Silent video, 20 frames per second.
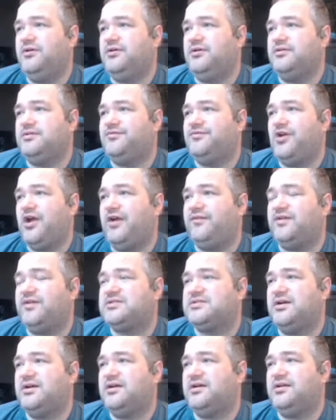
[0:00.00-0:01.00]

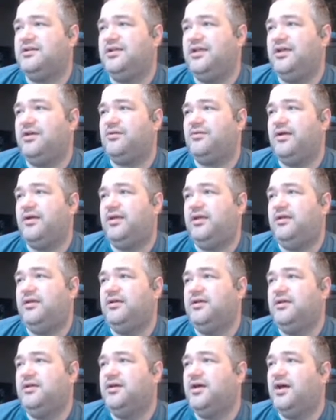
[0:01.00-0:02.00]
graphics card, to get ready,
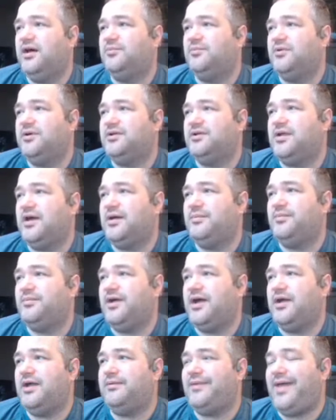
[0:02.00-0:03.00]
I'm
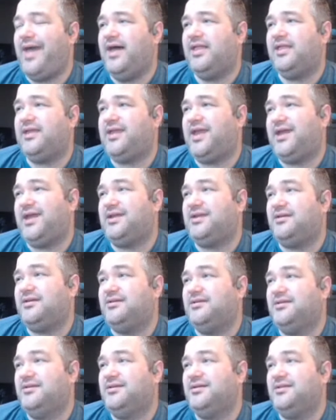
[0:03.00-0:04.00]

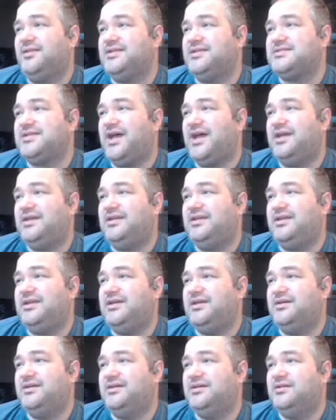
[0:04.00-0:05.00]
allocating this
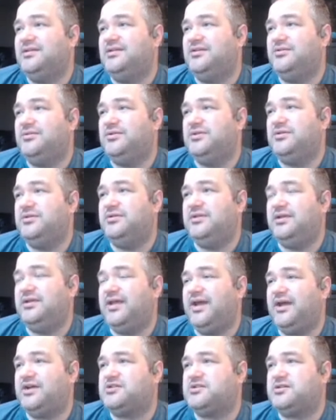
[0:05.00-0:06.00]
ID to a 2D
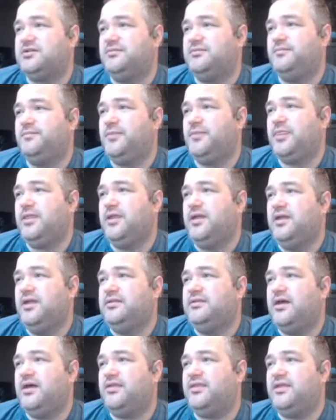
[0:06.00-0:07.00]
texture.
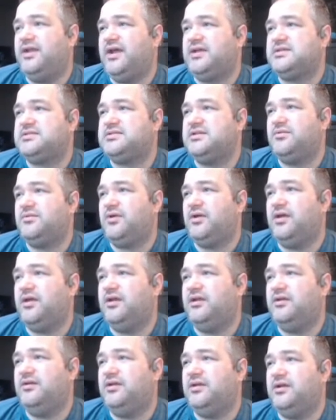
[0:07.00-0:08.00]
Now the next thing we're going
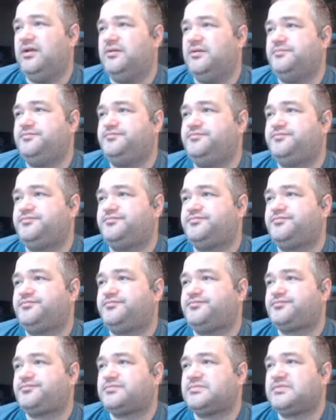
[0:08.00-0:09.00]
to do here
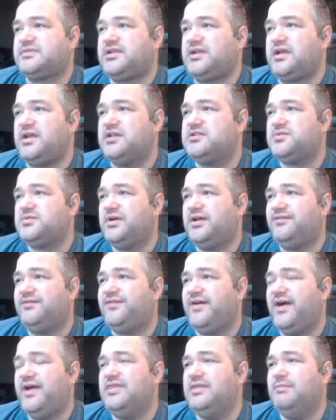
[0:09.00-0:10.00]
is we're going to
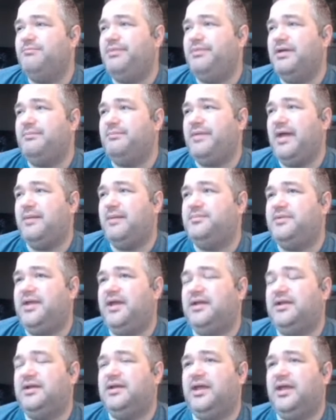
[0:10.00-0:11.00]
find the bitmap
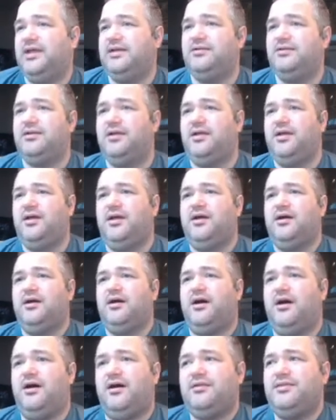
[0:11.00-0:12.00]
data, and
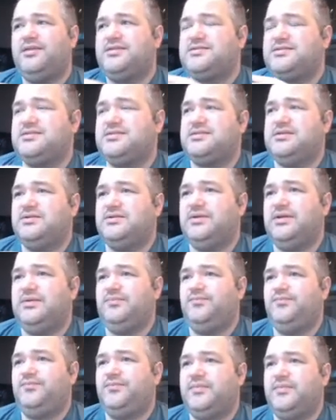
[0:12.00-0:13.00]
all this is
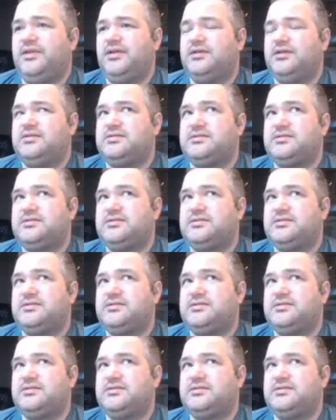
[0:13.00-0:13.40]
doing is,